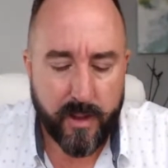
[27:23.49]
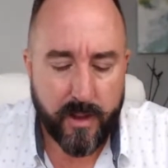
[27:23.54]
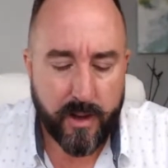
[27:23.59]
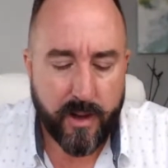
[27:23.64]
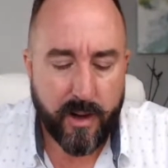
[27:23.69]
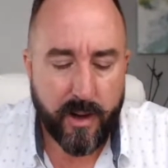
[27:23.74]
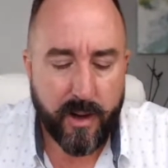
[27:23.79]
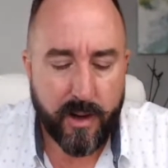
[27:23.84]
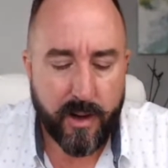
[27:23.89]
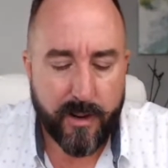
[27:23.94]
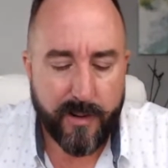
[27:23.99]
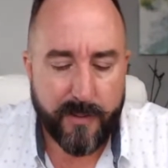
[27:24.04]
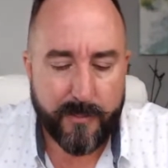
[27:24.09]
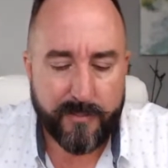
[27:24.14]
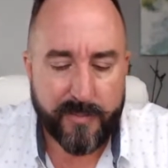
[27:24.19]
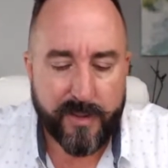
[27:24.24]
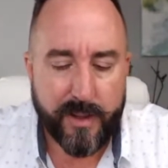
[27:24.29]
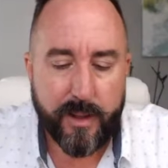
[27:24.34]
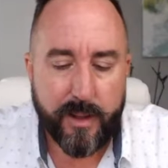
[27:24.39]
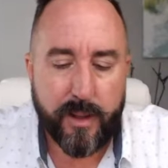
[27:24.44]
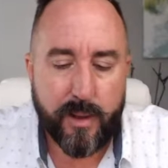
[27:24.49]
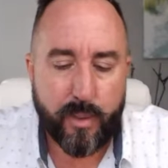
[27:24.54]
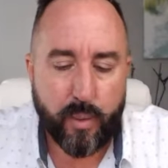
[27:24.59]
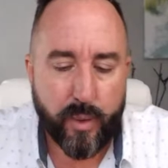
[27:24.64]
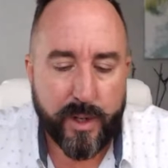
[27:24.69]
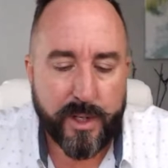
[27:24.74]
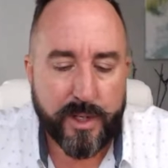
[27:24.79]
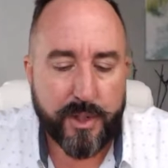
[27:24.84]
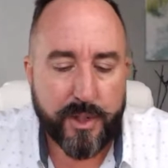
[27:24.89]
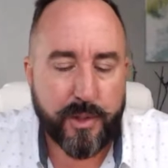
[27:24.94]

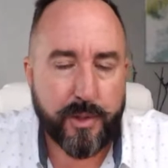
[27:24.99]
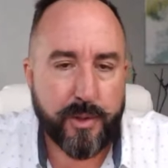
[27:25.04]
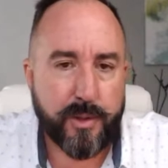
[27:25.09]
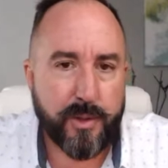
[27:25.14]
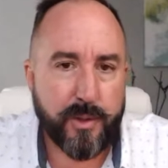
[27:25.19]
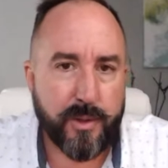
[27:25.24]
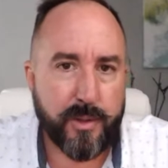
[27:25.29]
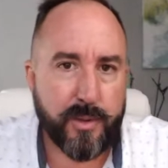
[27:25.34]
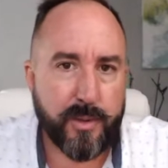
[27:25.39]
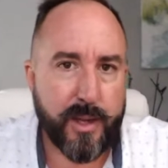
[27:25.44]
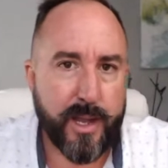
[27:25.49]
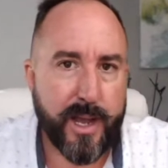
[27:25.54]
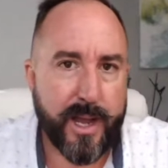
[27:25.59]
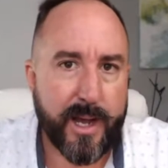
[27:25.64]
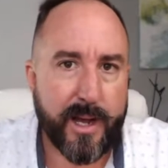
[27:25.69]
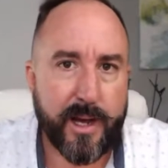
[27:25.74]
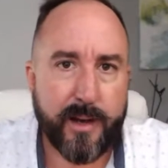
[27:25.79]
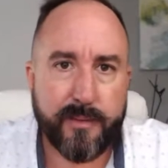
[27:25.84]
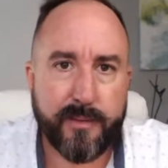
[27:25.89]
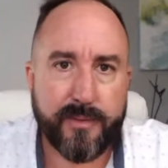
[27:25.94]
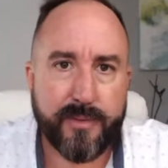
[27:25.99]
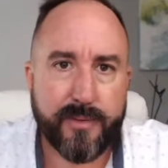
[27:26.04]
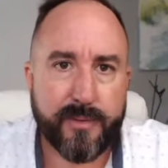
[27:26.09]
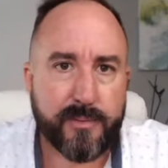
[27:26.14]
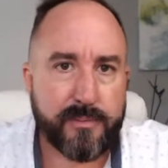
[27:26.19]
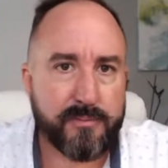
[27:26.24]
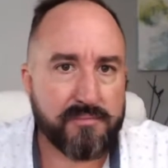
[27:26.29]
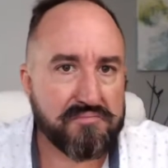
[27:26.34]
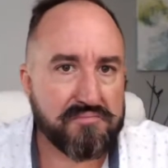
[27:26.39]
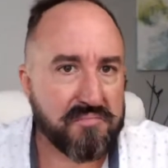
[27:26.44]
When you have
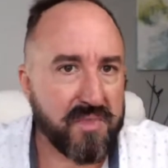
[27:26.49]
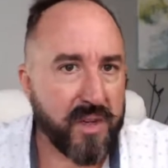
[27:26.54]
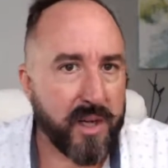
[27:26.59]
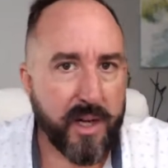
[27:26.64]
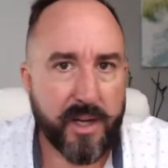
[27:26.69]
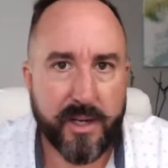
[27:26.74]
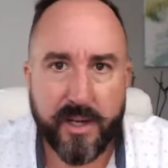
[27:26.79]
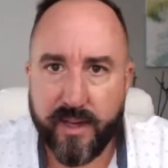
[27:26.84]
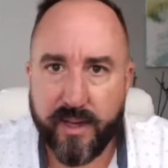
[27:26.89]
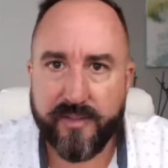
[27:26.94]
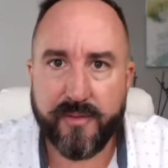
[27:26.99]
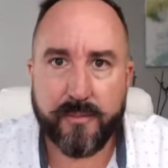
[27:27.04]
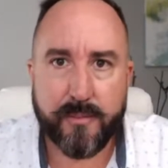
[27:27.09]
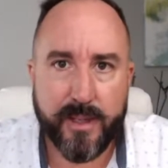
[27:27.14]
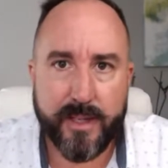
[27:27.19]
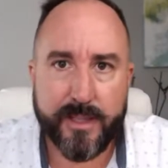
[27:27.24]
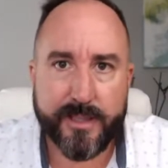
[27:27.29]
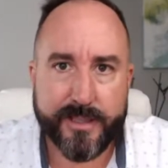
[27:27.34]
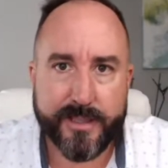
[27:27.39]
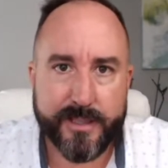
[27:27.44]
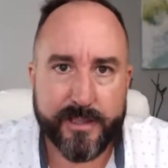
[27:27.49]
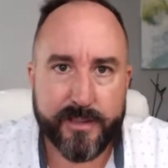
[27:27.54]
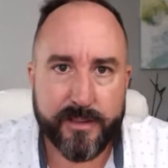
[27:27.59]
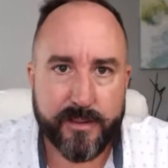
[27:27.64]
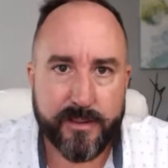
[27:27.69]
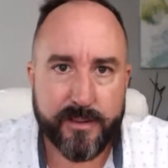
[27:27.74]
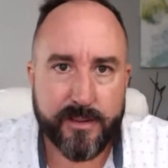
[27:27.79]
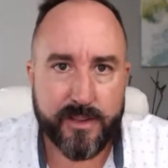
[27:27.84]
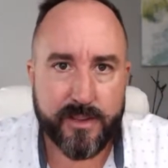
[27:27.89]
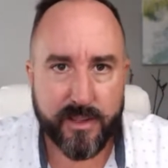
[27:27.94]
enough money
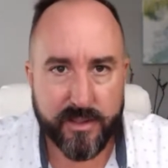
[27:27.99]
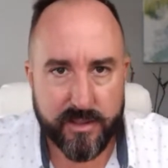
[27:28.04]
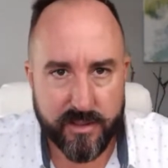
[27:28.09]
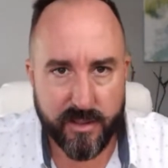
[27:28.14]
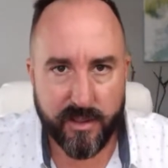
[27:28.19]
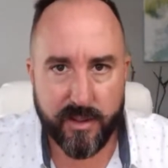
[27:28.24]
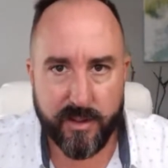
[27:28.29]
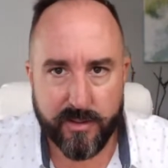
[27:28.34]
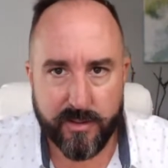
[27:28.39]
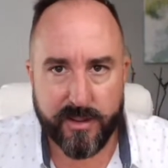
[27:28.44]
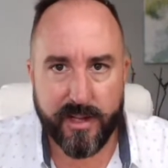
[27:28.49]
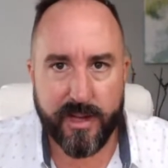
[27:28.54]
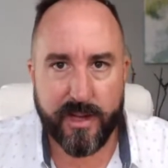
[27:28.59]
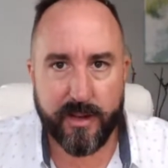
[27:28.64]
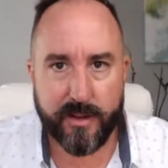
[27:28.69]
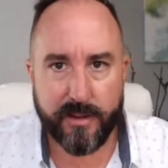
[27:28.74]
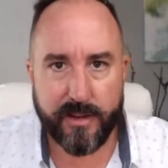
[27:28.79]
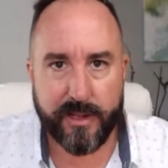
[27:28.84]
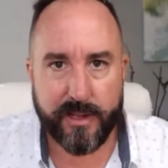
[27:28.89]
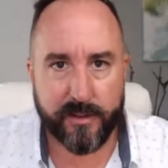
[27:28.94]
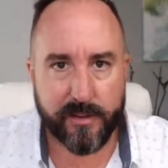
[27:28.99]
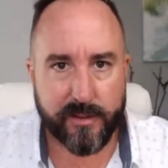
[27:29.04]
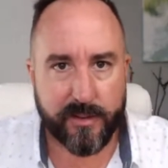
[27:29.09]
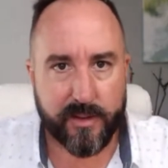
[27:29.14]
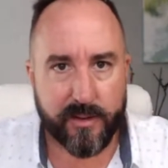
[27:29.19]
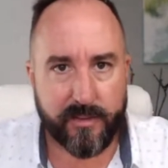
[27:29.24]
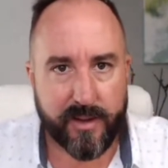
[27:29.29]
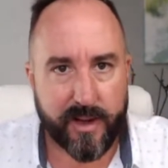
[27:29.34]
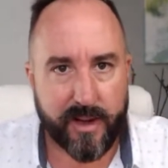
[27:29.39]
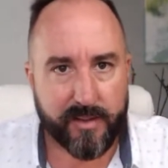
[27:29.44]
to slow down and
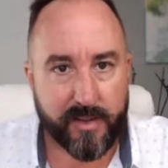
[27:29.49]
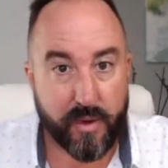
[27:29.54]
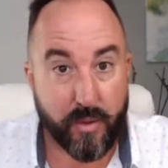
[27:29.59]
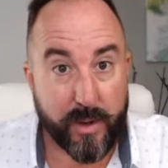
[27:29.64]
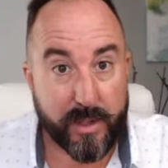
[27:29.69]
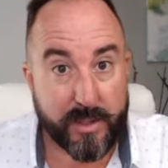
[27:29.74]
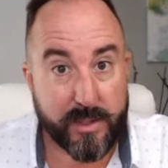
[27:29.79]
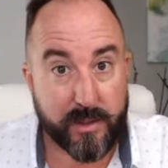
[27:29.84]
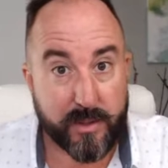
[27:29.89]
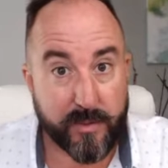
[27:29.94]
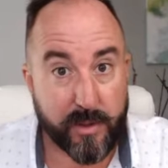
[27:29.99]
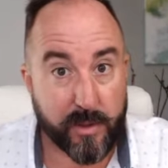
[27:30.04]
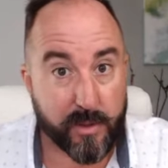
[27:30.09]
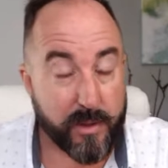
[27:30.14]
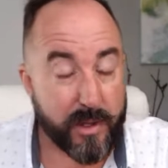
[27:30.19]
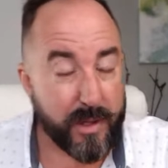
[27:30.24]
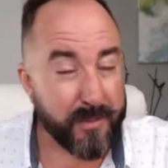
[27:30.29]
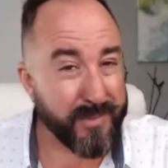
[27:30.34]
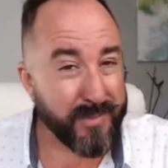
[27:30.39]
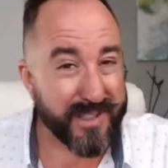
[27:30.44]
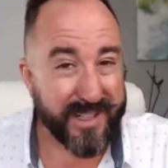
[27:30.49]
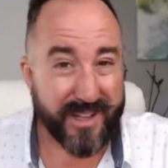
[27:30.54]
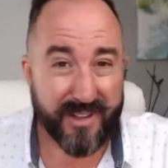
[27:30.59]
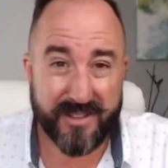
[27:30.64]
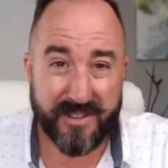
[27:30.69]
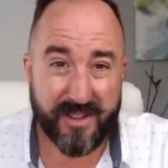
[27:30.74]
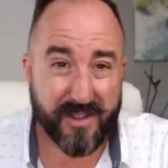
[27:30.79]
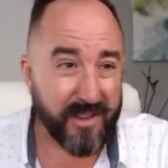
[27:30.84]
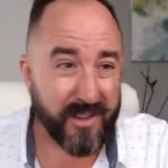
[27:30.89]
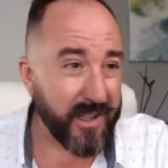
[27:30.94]
live out the rest of your life, but
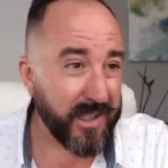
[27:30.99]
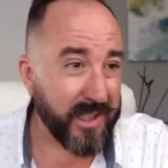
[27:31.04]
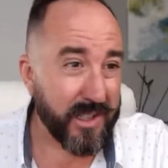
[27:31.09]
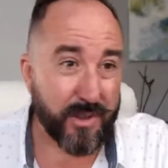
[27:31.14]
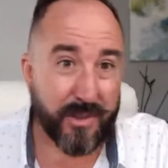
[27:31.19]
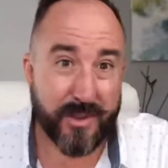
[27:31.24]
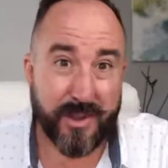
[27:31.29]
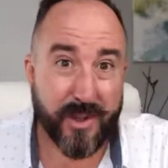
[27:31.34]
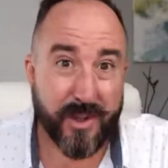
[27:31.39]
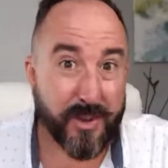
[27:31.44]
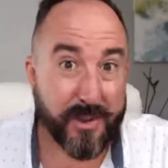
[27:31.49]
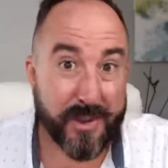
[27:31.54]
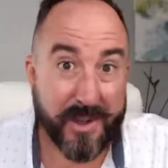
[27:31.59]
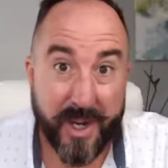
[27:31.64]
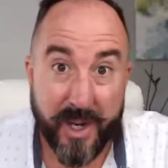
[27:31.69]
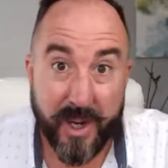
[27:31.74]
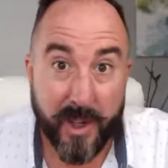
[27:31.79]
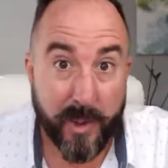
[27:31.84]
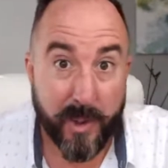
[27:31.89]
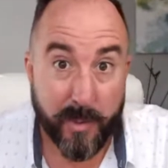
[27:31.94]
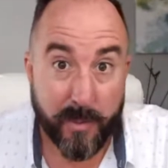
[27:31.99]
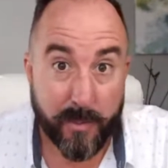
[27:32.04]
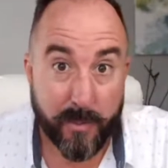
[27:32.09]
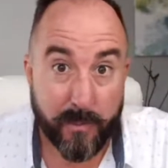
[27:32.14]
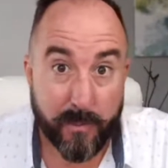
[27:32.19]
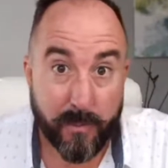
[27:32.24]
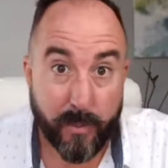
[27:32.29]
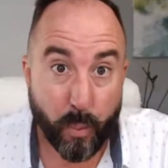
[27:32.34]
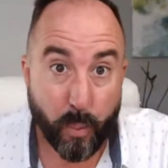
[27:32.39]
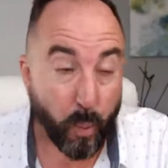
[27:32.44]
here's the thing, you don't know.
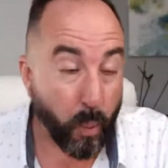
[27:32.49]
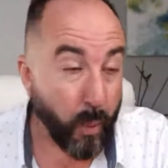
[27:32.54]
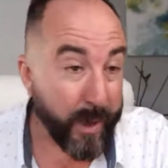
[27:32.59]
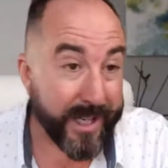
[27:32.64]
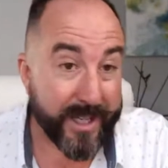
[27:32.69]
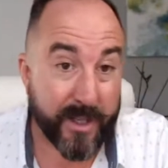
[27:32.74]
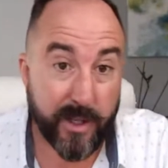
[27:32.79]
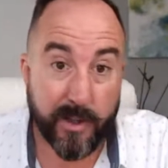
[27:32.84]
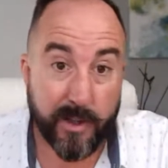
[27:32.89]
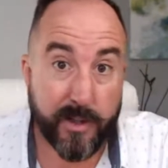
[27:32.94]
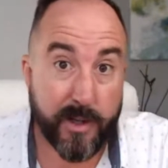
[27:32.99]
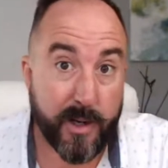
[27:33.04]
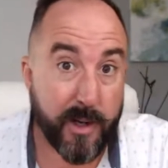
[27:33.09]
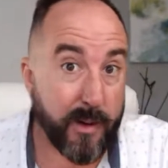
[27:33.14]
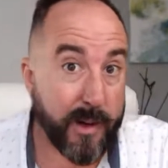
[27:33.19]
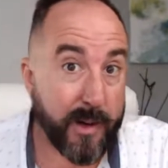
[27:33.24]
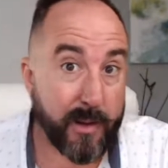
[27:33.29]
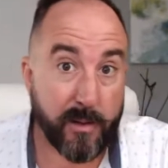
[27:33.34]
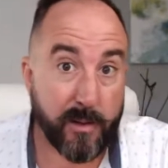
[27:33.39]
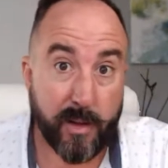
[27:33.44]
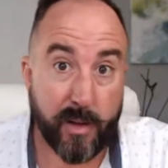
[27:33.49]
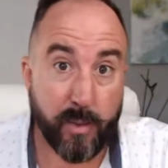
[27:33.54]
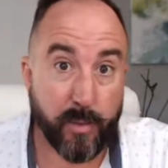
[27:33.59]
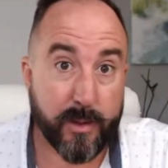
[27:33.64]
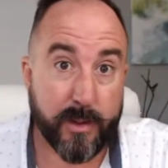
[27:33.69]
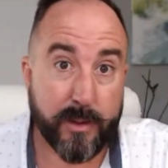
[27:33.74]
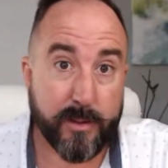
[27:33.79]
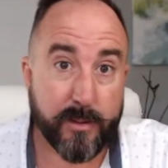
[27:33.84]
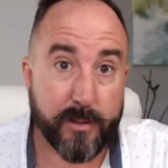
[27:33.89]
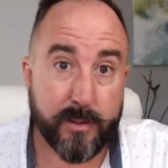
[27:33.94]
We don't know how long we're
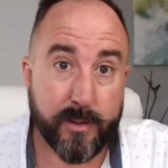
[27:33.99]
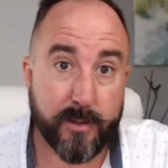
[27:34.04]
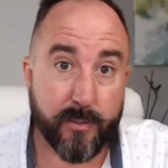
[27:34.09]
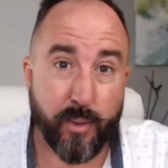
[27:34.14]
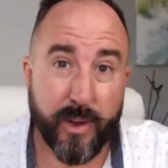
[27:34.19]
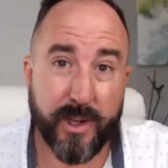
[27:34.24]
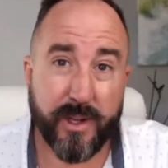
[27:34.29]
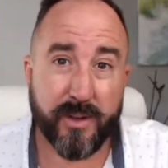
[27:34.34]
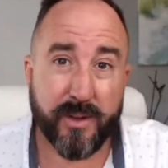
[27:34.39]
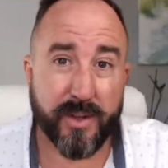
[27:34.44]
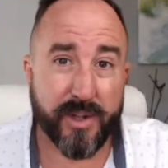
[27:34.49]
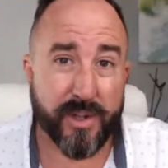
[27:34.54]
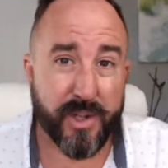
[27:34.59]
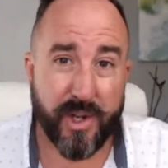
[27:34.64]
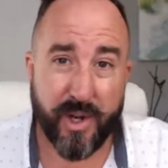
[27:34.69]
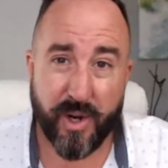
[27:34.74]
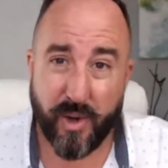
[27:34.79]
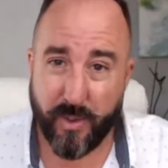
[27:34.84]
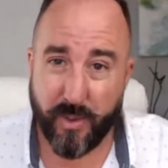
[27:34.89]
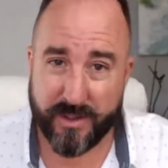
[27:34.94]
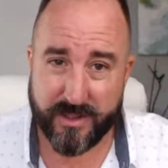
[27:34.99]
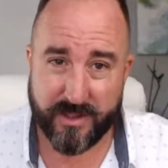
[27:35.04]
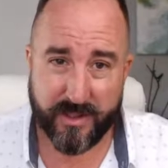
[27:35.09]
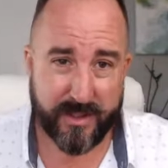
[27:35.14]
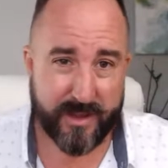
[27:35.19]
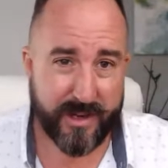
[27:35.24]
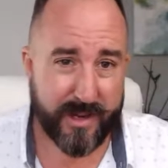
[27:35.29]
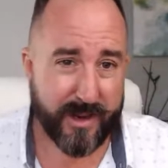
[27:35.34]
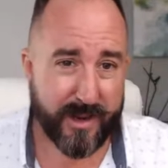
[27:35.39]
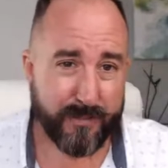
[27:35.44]
going to live. We don't know what's going
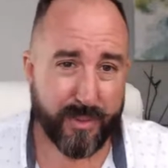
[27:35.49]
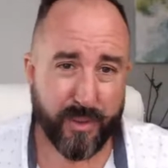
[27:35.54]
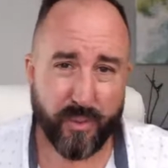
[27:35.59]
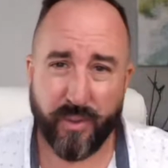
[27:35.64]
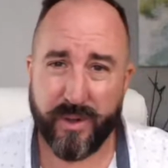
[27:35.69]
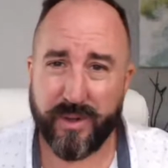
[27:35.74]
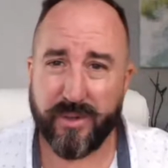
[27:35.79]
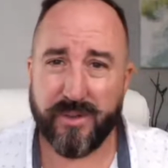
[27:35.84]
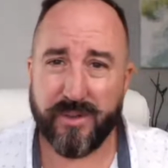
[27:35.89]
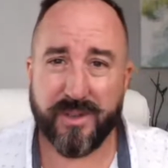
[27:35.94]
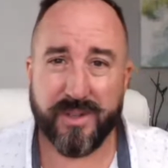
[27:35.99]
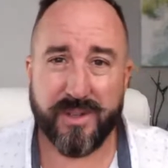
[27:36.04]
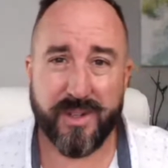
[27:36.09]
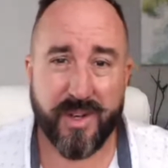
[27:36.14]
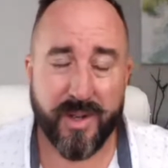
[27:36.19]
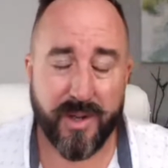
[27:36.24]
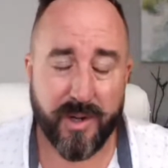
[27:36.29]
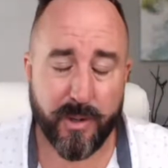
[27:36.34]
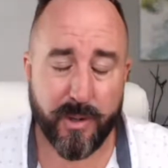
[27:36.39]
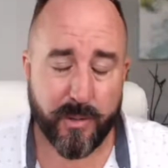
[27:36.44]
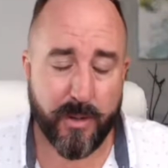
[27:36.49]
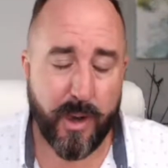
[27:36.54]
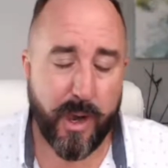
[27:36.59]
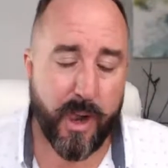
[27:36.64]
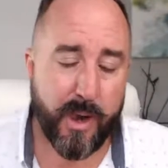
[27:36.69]
to happen. We don't know.